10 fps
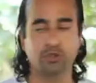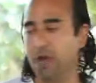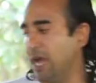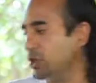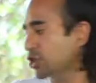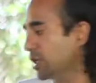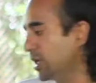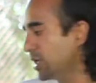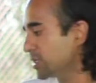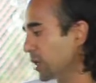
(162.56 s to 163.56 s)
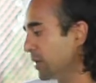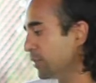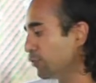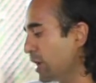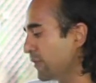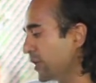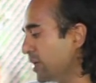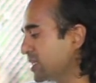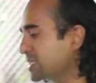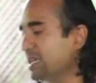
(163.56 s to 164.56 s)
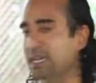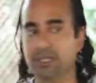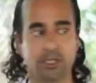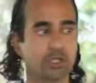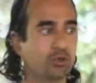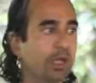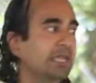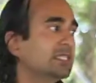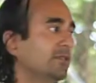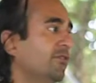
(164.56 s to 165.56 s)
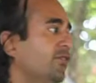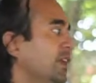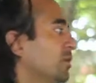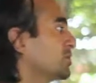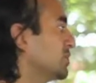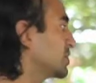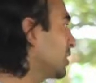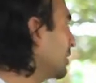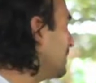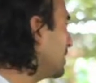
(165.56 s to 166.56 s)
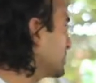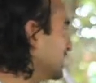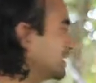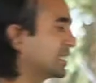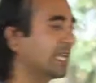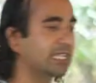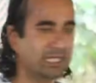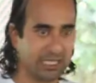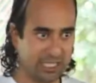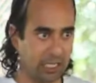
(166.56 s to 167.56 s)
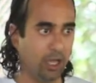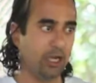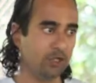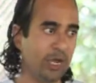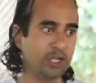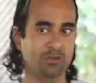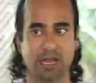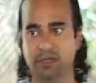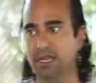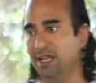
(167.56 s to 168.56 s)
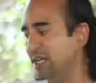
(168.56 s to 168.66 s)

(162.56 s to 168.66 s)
trash. So in the rivers, in the streets, in the fields, on the side of mountains, there's a lot of trash around.